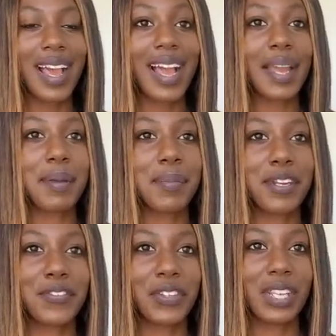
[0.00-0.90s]
Hi, my
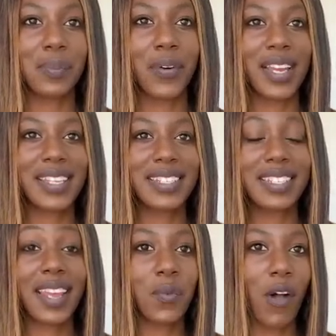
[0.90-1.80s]
beautiful Libras,
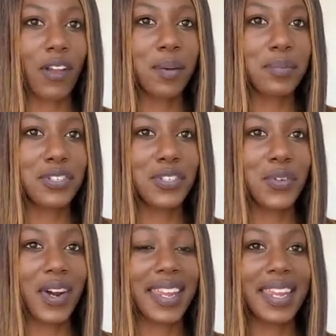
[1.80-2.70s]
and welcome
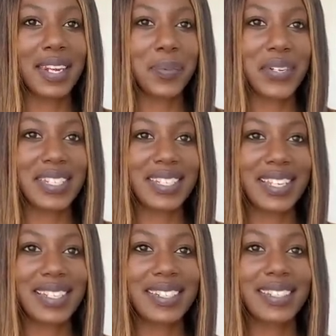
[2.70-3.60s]
to Arcana
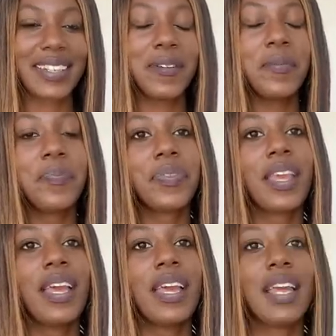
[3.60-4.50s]
Priestess.
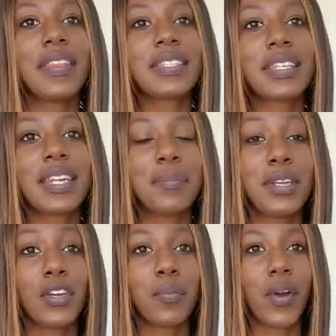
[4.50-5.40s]
This is going to be
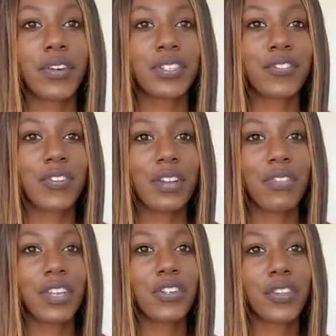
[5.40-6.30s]
your March the
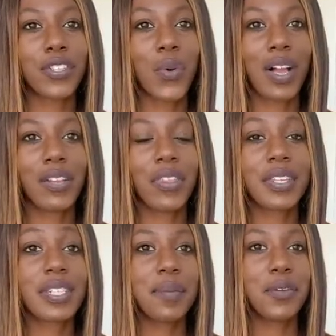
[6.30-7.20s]
5th until the 12th,
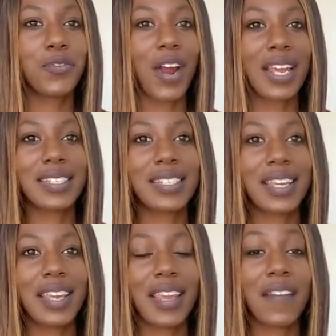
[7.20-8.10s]
Sun, Moon,
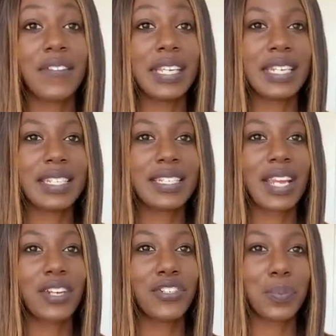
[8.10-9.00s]
Rising, Venus,
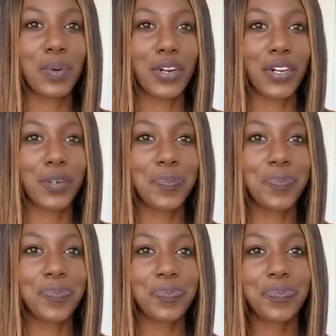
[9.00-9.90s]
and Jupiter.
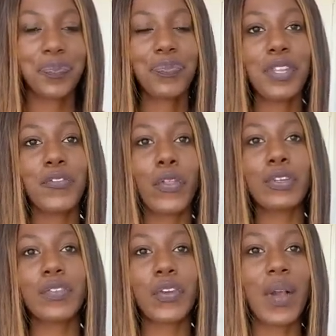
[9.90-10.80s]
For
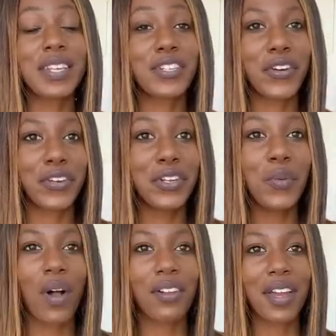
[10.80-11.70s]
those of you guys that are new,
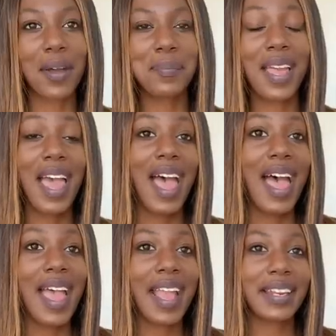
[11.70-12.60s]
welcome.
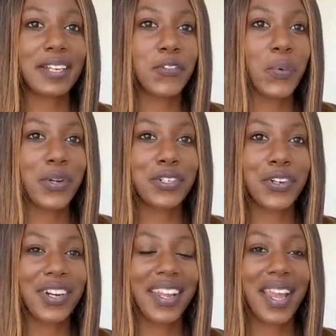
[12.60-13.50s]
And if you're
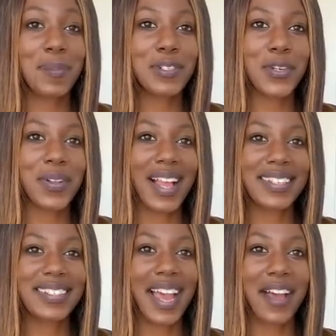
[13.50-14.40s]
returning, I'm so
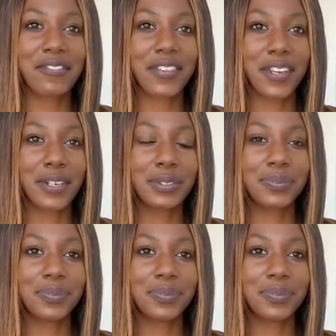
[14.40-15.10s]
glad to have you.